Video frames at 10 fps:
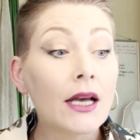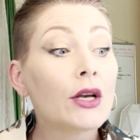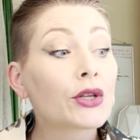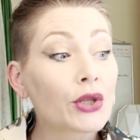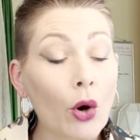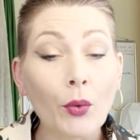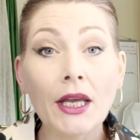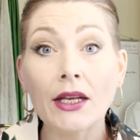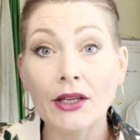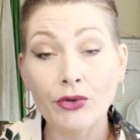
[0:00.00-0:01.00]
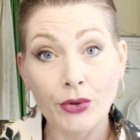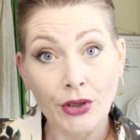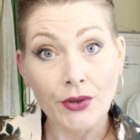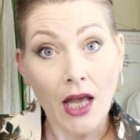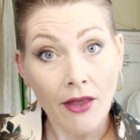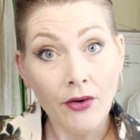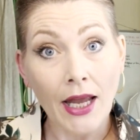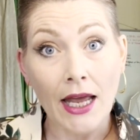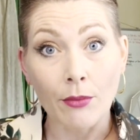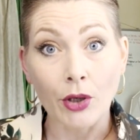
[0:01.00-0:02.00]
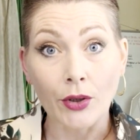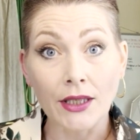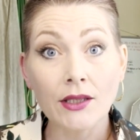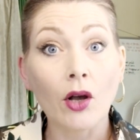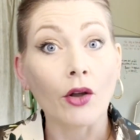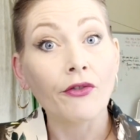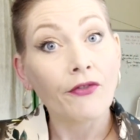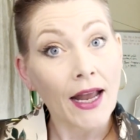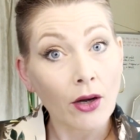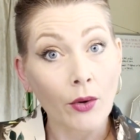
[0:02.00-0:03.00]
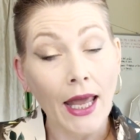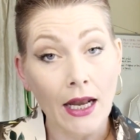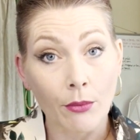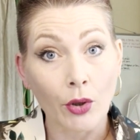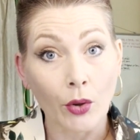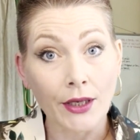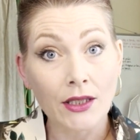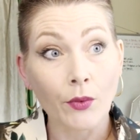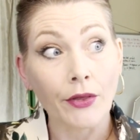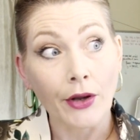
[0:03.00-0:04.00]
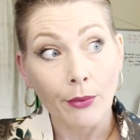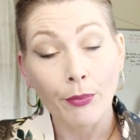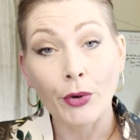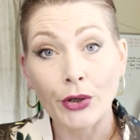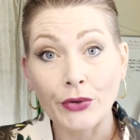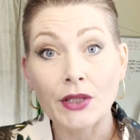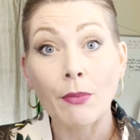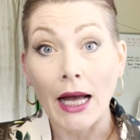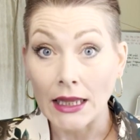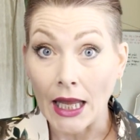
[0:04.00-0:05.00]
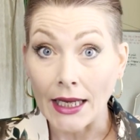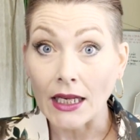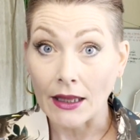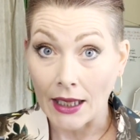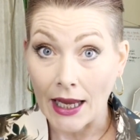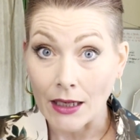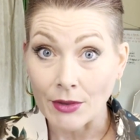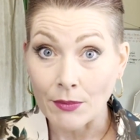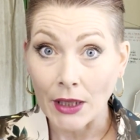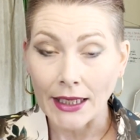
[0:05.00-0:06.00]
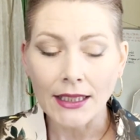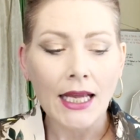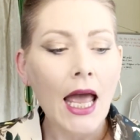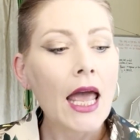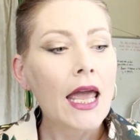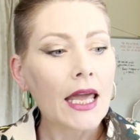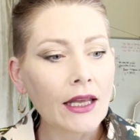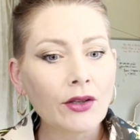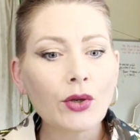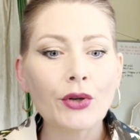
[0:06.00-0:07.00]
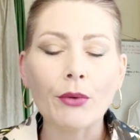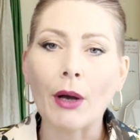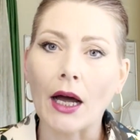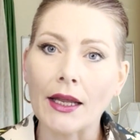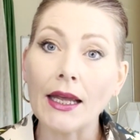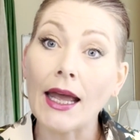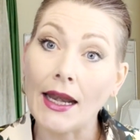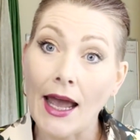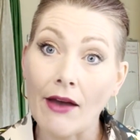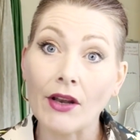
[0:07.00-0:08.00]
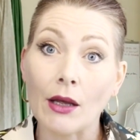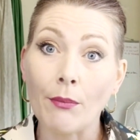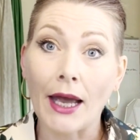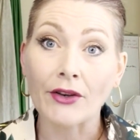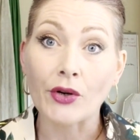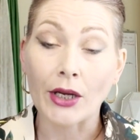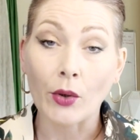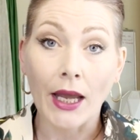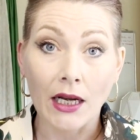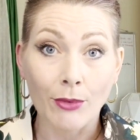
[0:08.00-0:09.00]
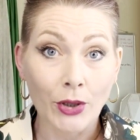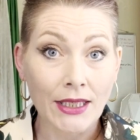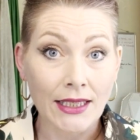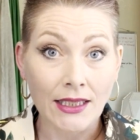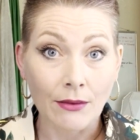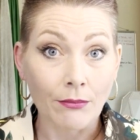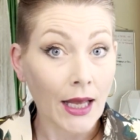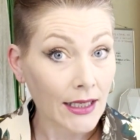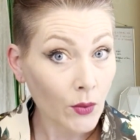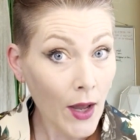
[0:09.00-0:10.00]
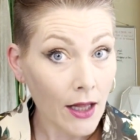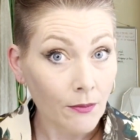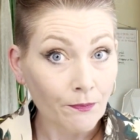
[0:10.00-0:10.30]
So we can introduce other cannabinoids called phytocannabinoids when they're produced by light in the cannabis plant into your body and have it impact your endocannabinoid system as well.